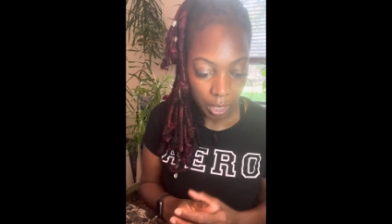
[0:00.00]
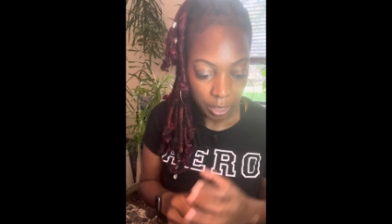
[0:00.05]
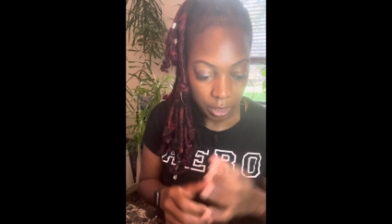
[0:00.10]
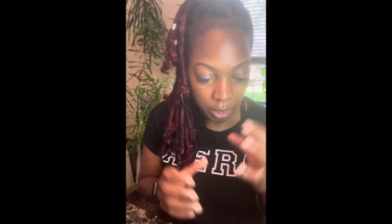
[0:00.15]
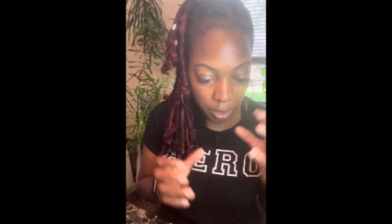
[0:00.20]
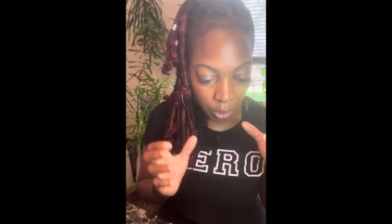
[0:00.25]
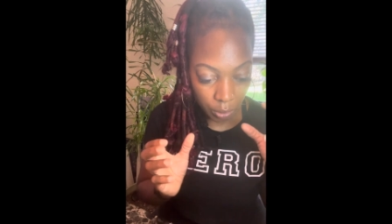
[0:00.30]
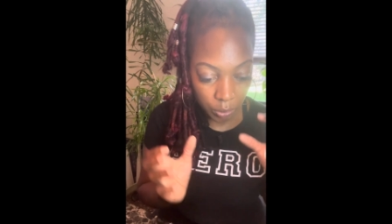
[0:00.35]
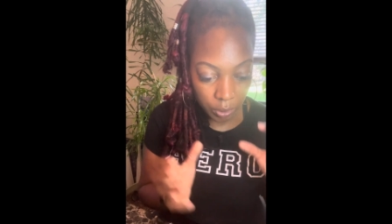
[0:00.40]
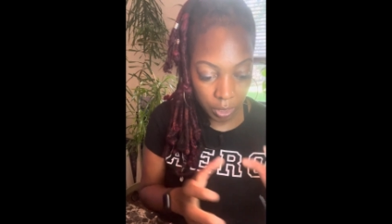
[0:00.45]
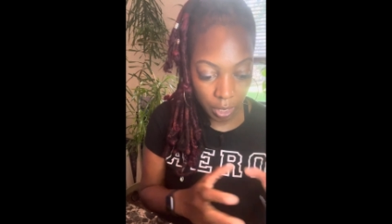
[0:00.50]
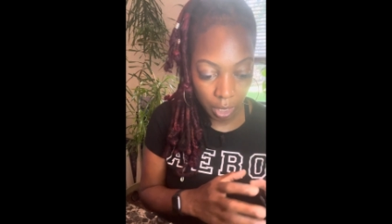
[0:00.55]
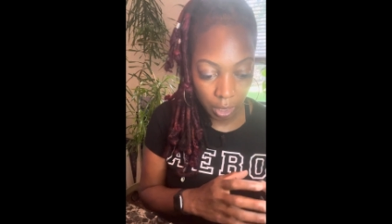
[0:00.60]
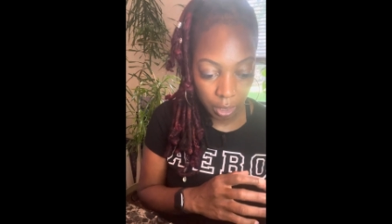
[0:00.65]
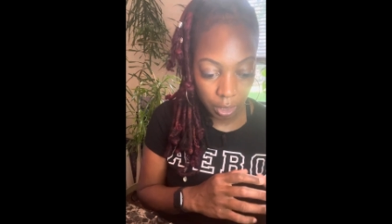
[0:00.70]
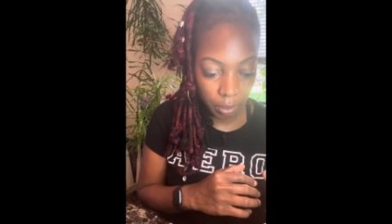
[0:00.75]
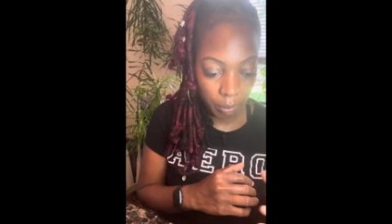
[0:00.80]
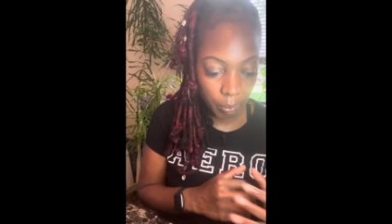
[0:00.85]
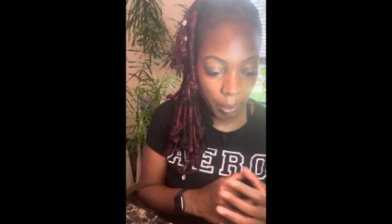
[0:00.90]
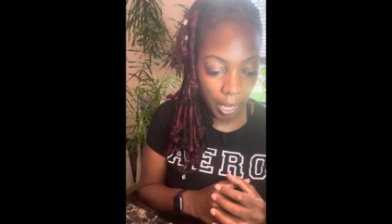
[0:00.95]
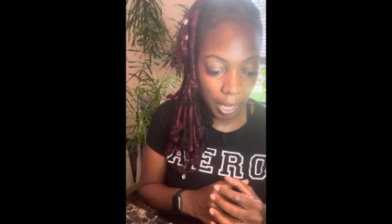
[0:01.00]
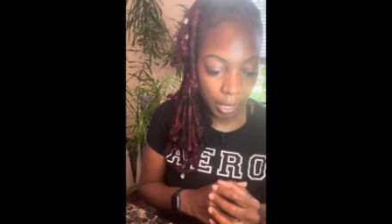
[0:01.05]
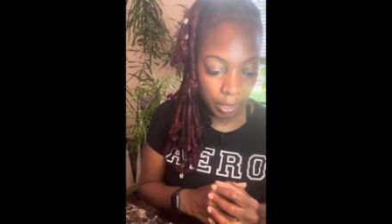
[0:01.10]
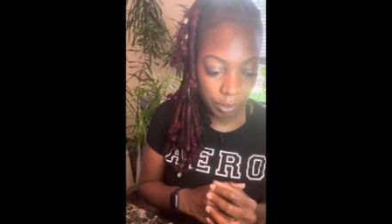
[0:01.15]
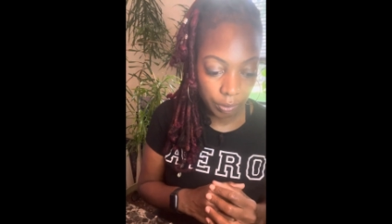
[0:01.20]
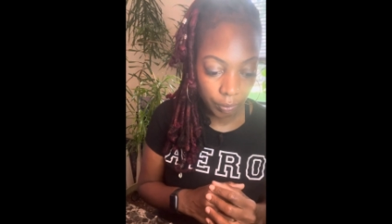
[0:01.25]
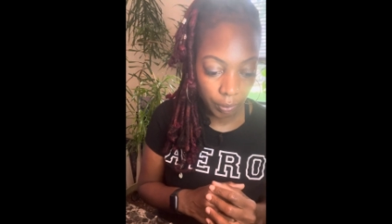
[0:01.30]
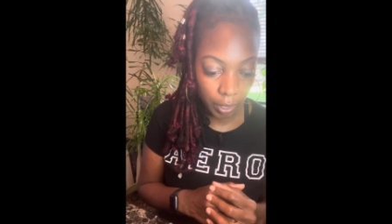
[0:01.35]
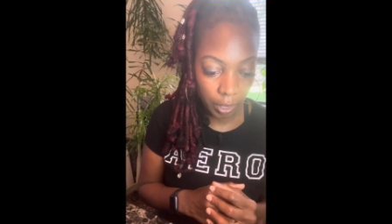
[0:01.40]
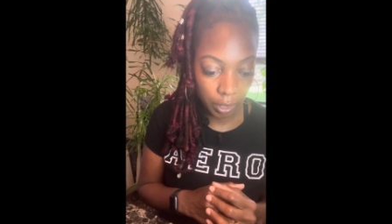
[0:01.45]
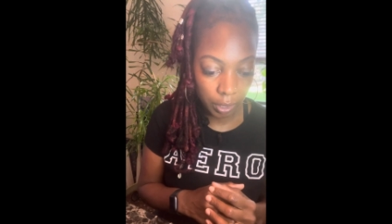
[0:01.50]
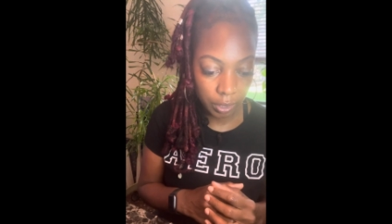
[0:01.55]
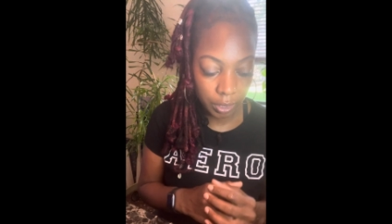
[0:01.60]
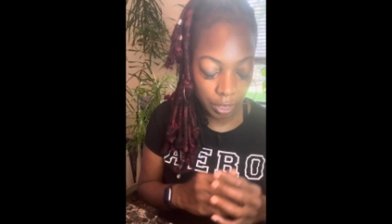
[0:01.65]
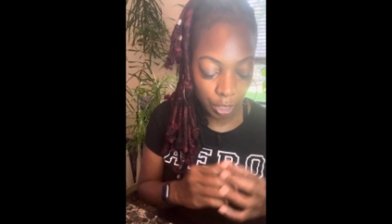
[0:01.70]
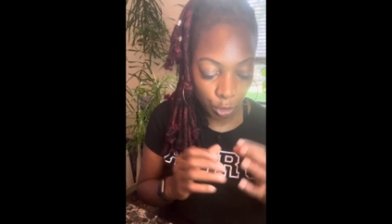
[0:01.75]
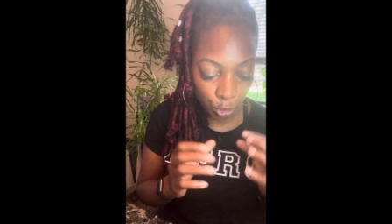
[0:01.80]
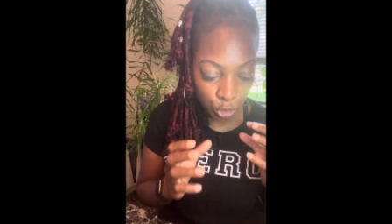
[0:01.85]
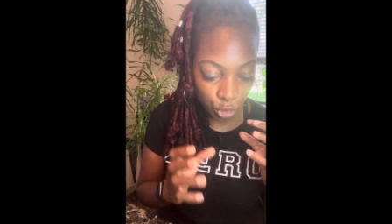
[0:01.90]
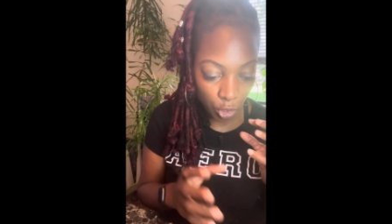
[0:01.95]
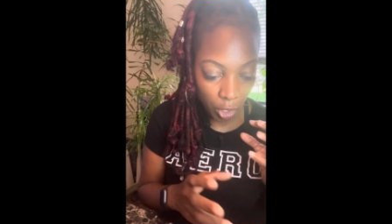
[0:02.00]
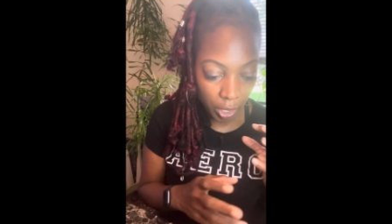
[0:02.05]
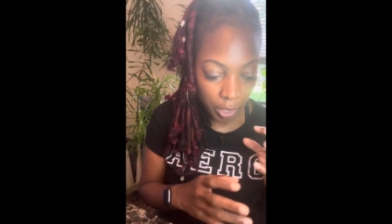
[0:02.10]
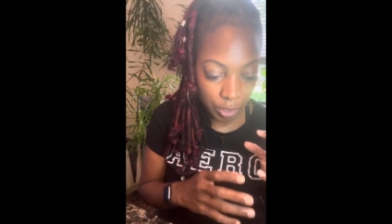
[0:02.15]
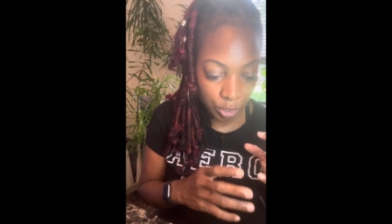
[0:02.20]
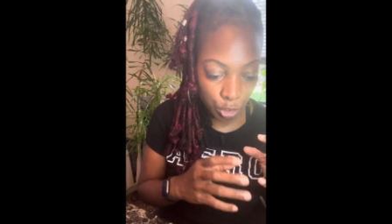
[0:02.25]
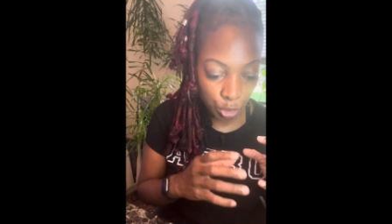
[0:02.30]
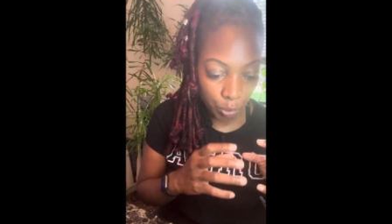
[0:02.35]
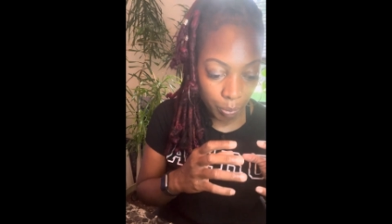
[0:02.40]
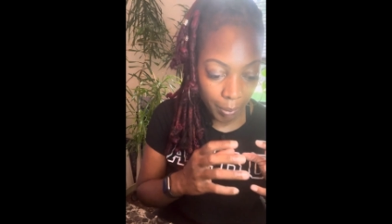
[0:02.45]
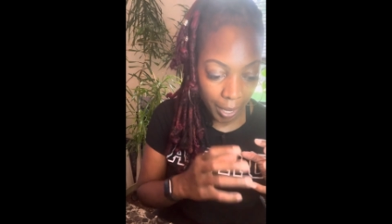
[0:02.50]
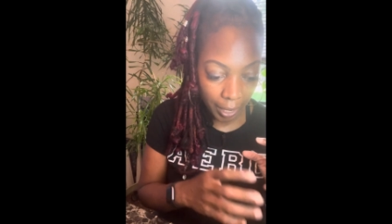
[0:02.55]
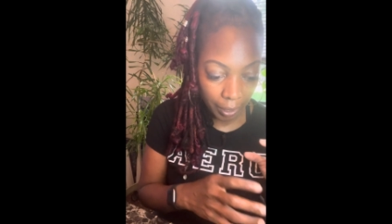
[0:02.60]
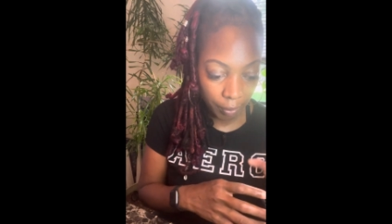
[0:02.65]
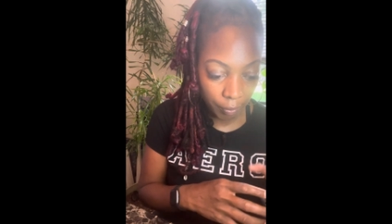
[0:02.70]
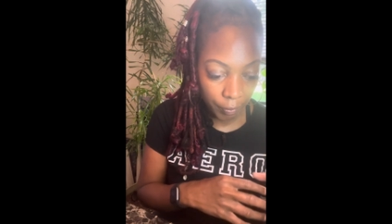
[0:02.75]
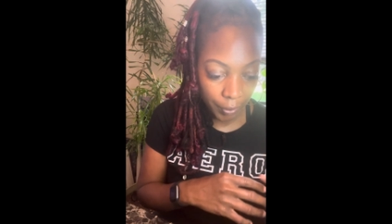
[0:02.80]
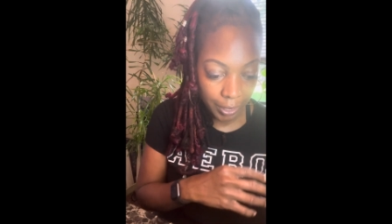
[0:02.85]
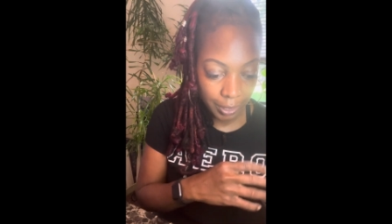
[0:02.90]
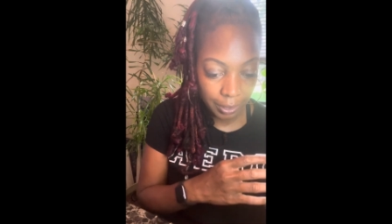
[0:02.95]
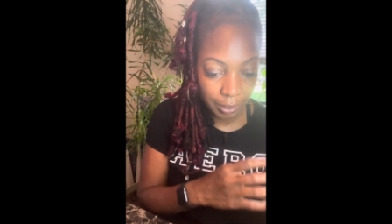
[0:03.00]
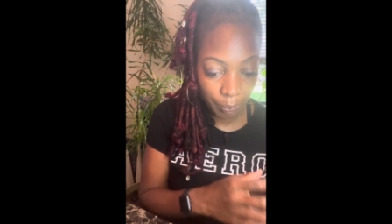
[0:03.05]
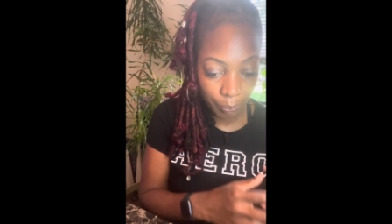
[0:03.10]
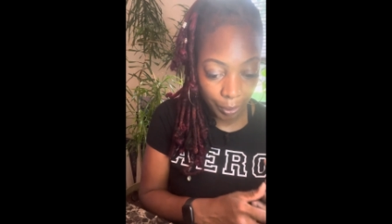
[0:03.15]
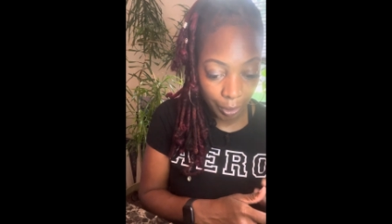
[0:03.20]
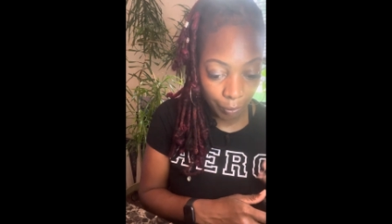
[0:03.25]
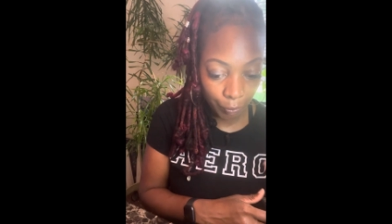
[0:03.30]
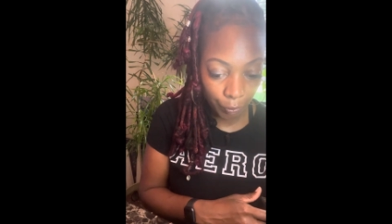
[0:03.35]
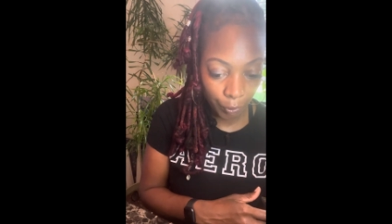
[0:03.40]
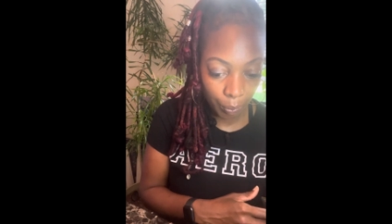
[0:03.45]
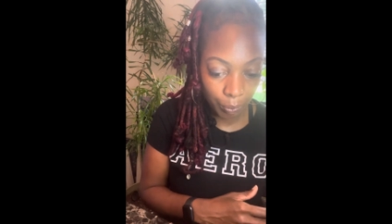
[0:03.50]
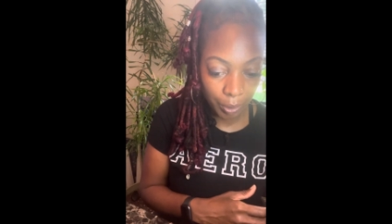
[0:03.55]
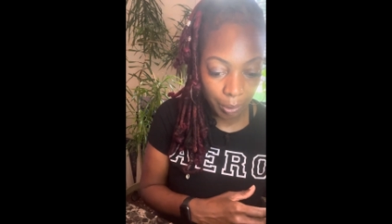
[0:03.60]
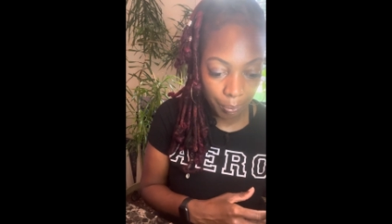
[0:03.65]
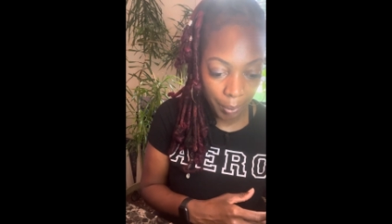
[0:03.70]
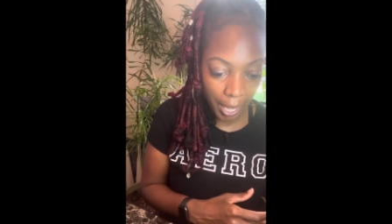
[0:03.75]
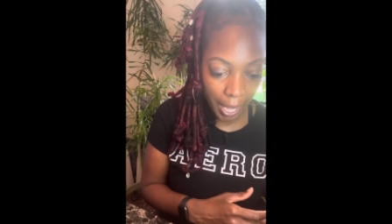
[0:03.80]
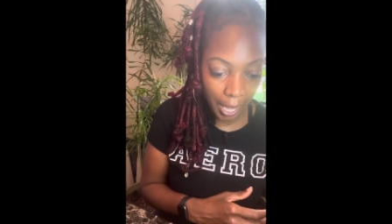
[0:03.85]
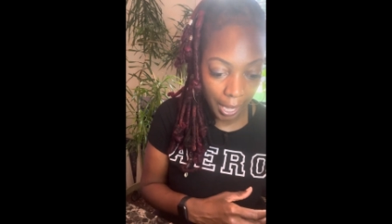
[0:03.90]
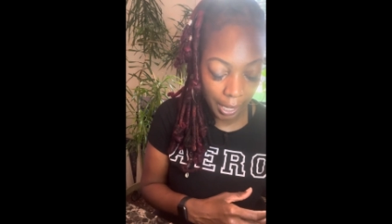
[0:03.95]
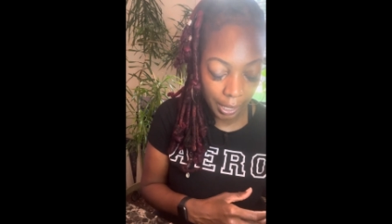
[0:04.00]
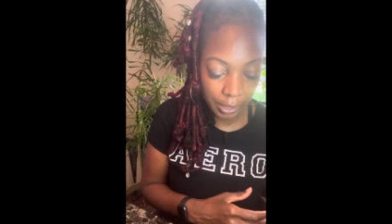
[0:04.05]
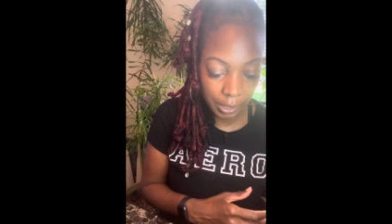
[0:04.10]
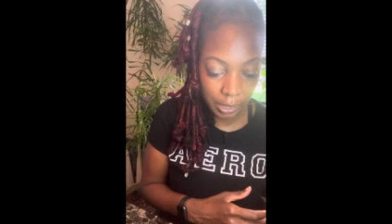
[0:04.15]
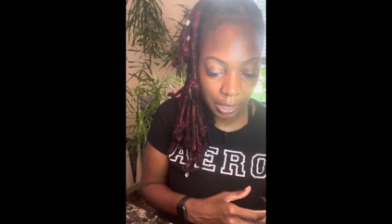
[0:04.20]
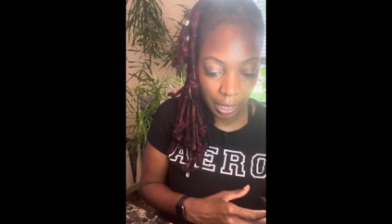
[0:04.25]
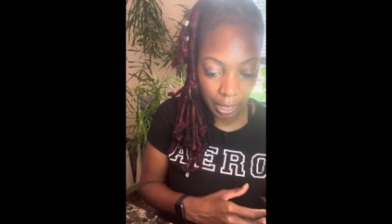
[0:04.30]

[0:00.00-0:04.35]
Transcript: Still stuck in the past, right? Still trying to manifest something from the past